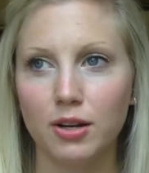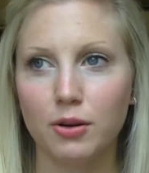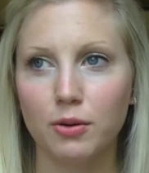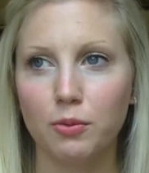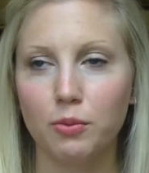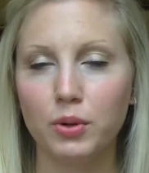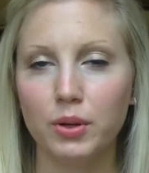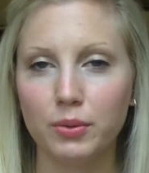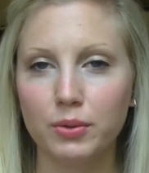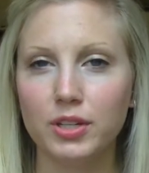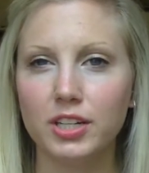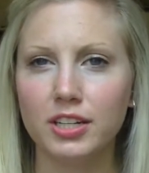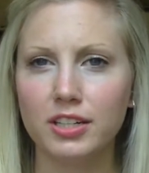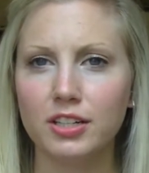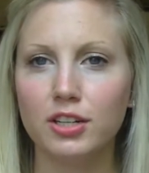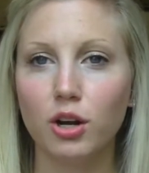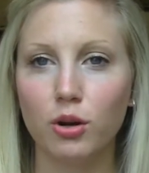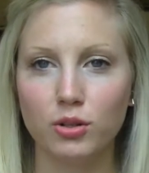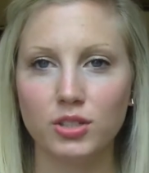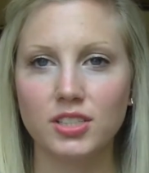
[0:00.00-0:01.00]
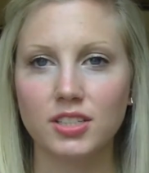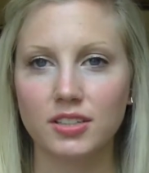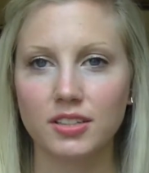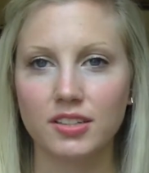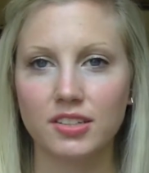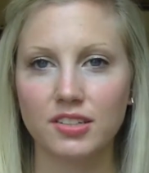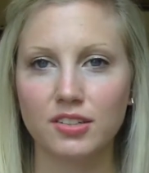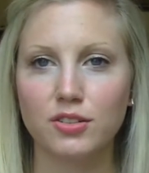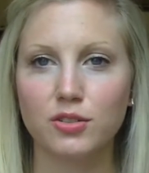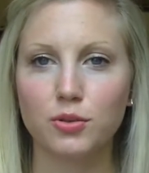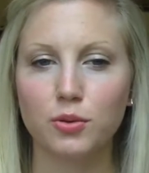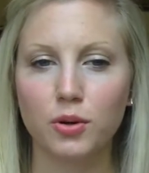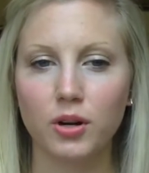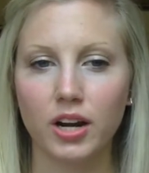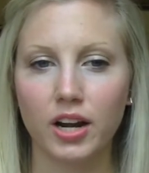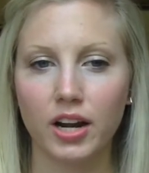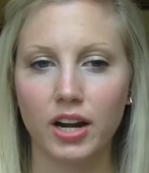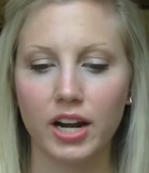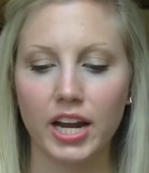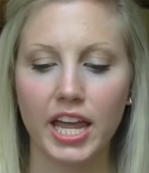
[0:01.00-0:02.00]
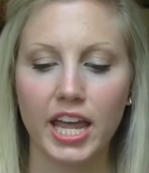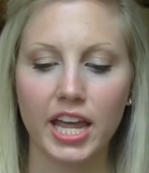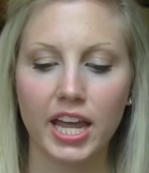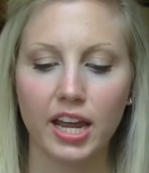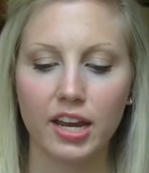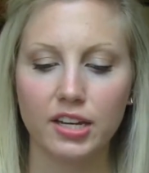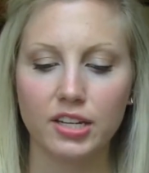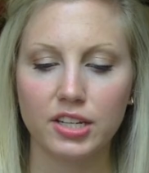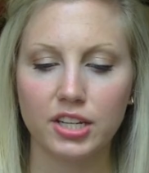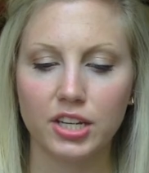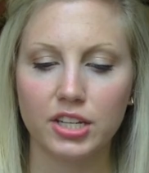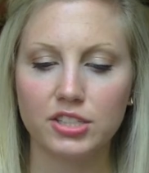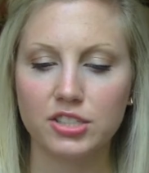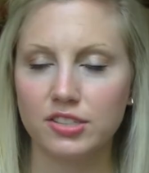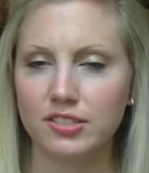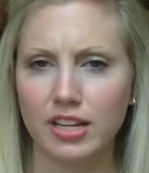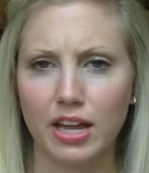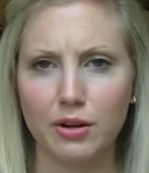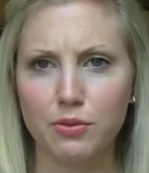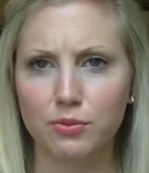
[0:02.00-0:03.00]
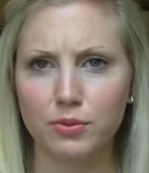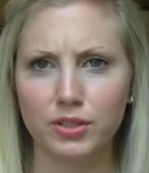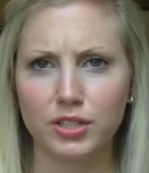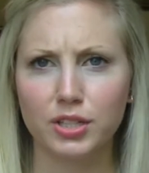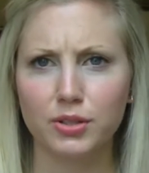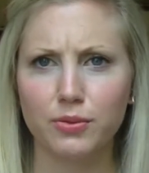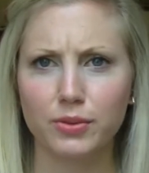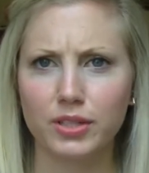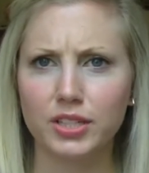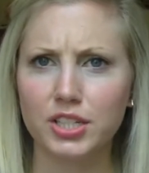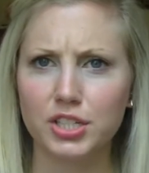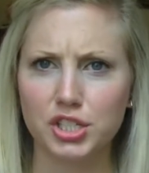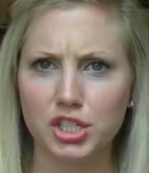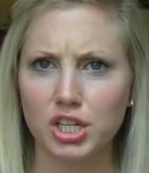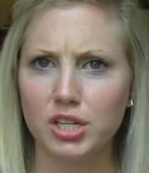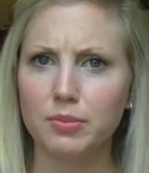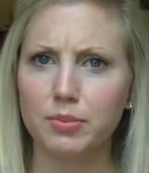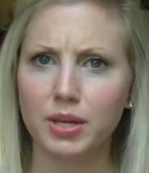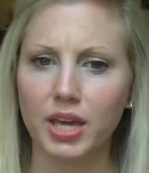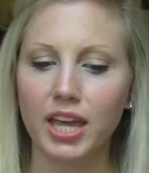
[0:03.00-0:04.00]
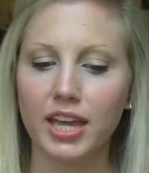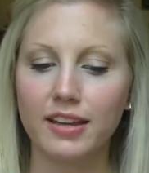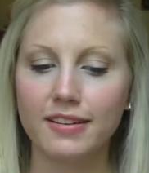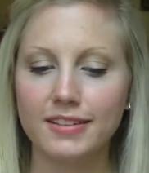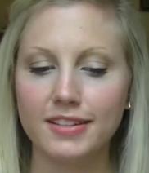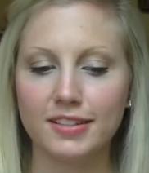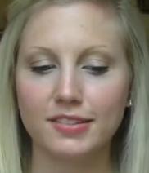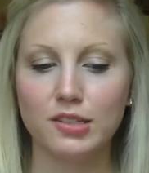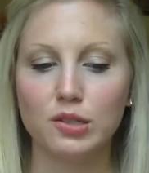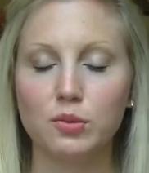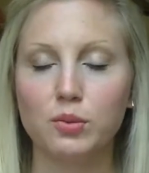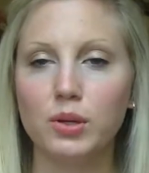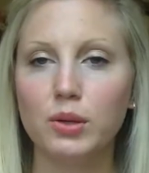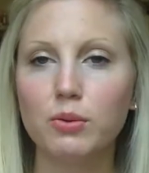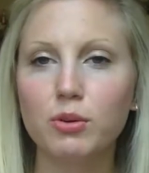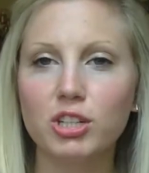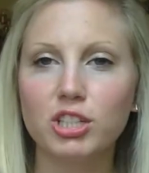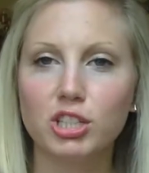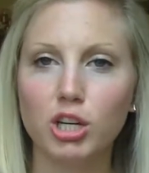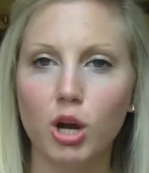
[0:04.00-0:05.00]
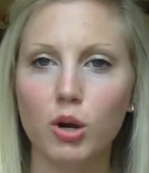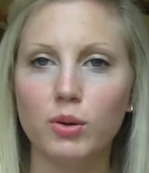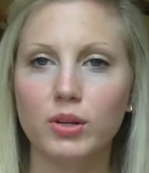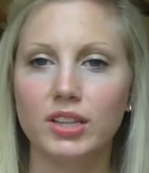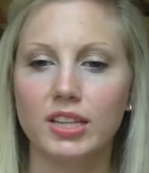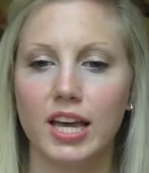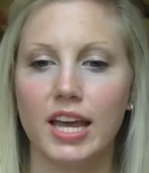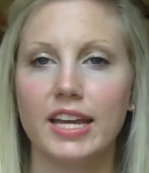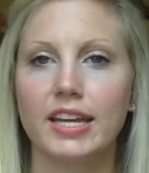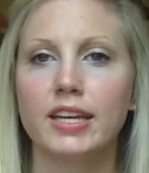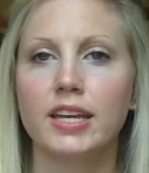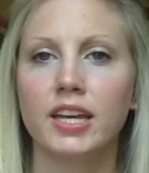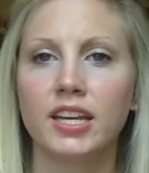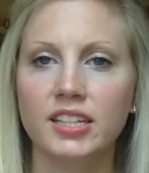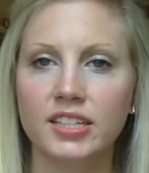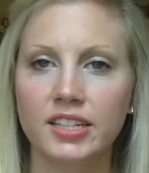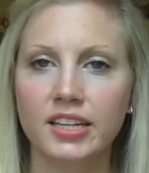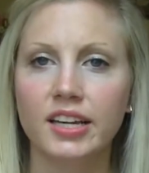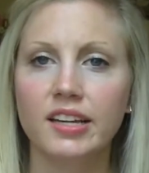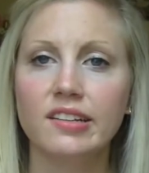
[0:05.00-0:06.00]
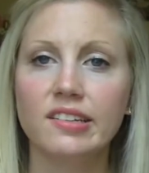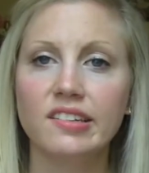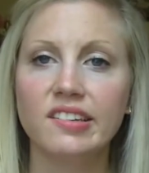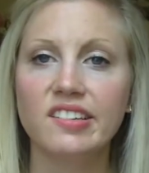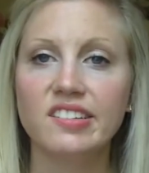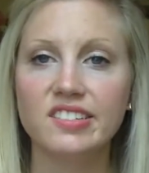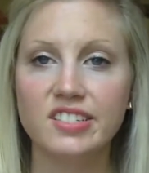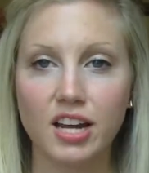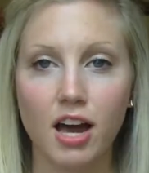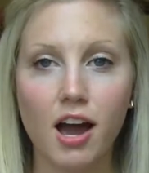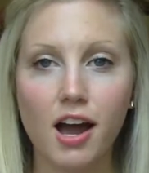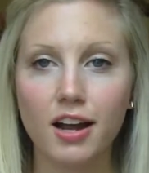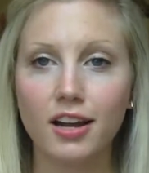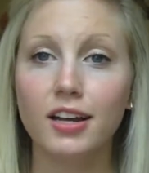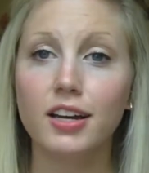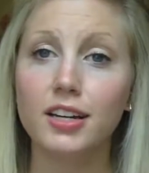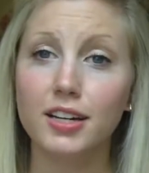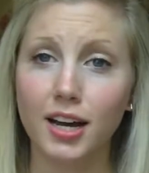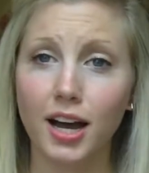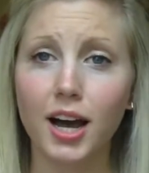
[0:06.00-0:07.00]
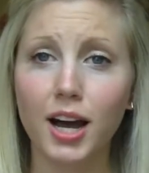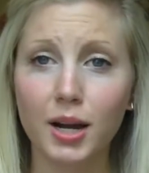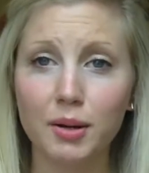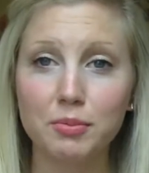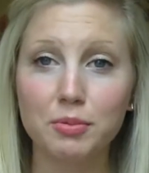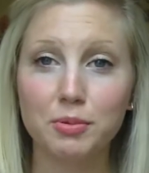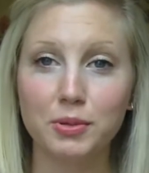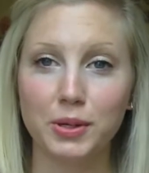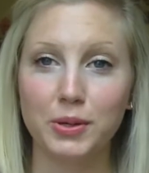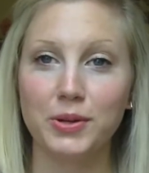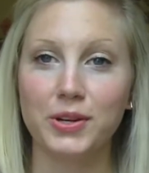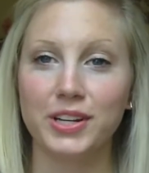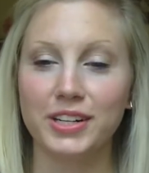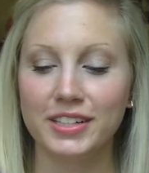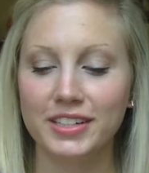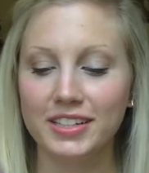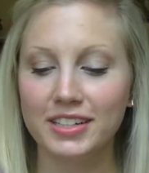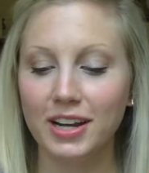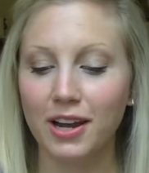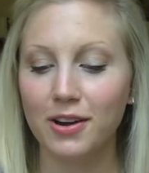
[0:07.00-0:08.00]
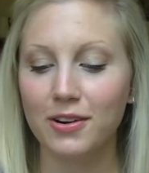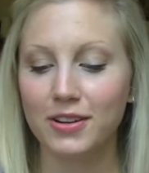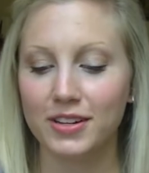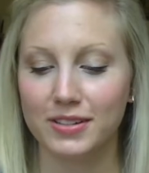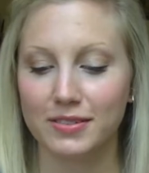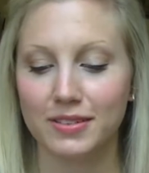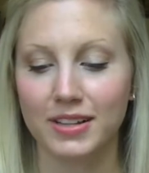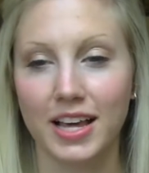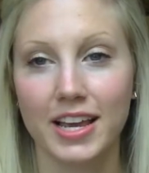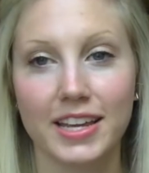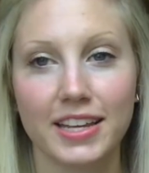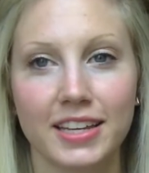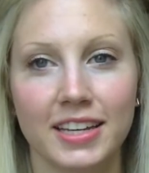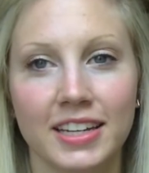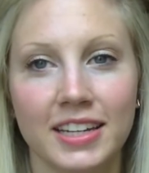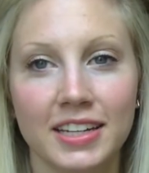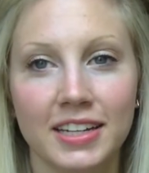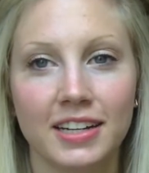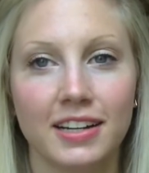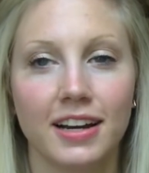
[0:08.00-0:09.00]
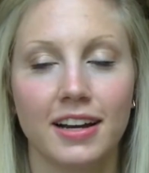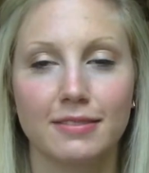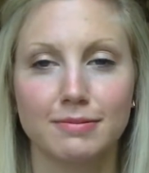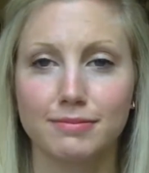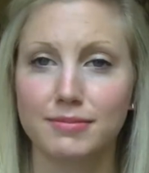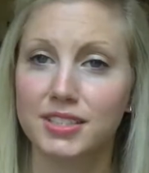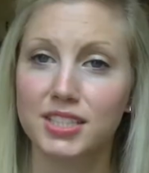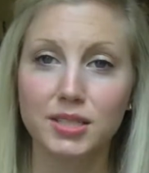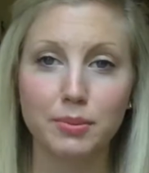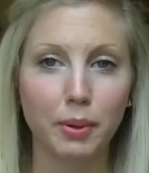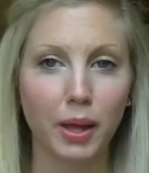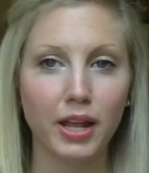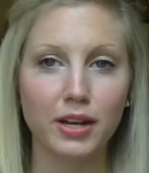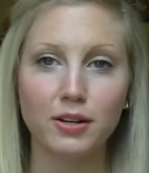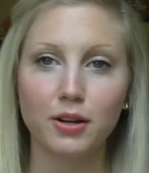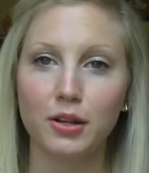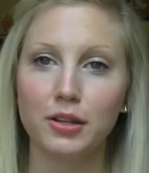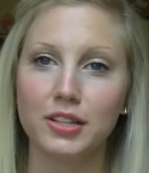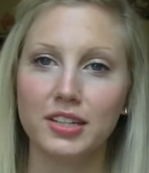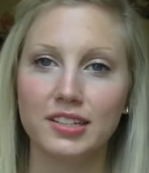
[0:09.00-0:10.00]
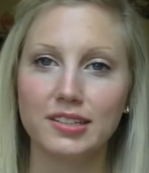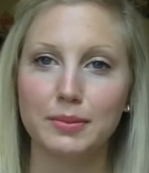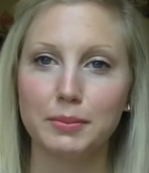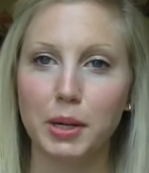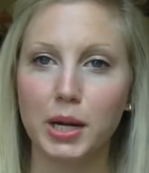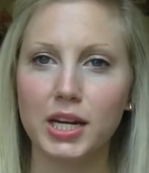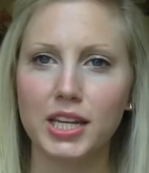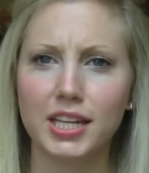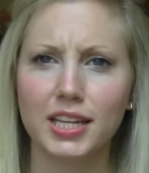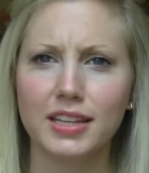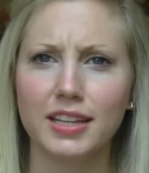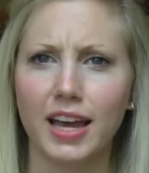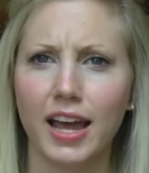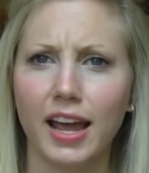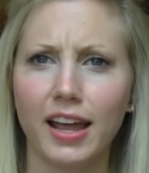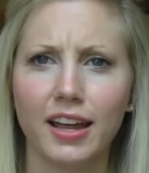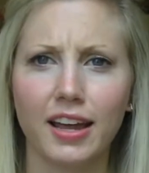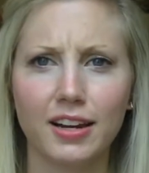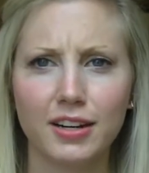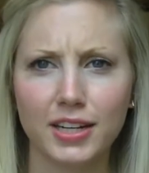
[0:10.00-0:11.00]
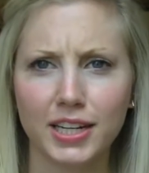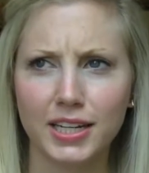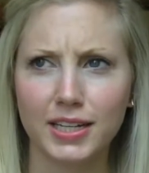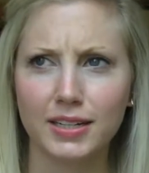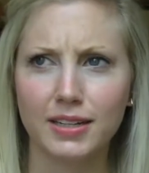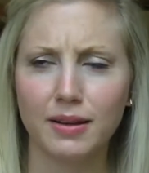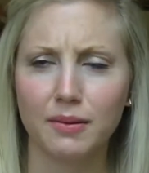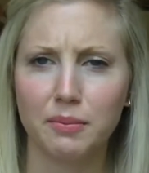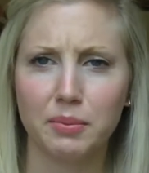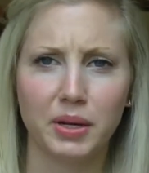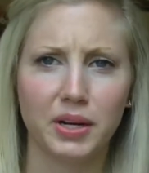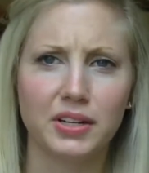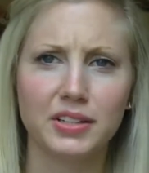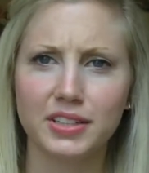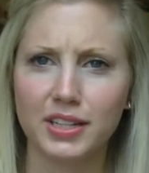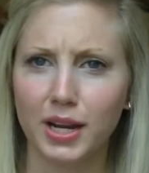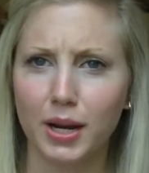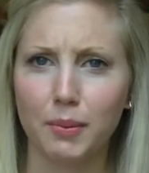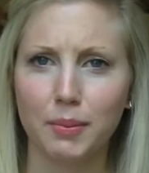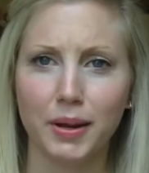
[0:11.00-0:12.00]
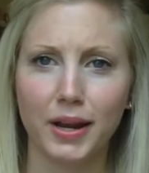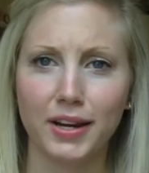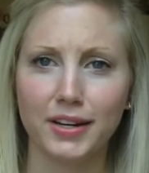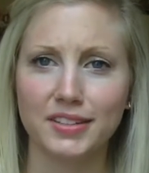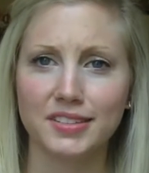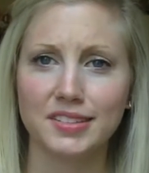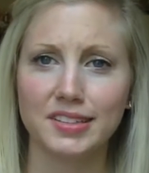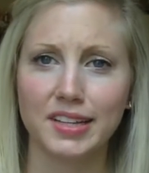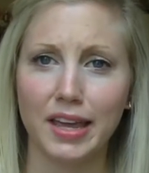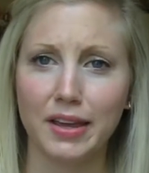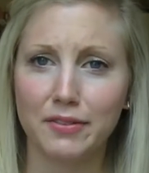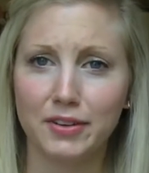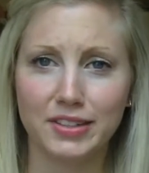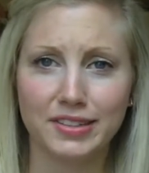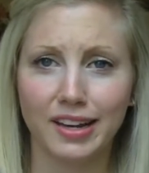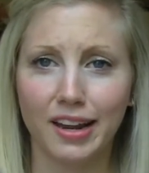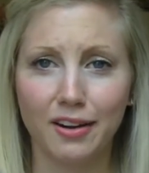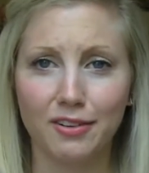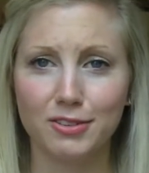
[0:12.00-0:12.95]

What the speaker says: We would go to the store, and it just had really, really cheap candy, so we would go and, like, stock up. We would go and like spend all this money that apparently our parents gave us, I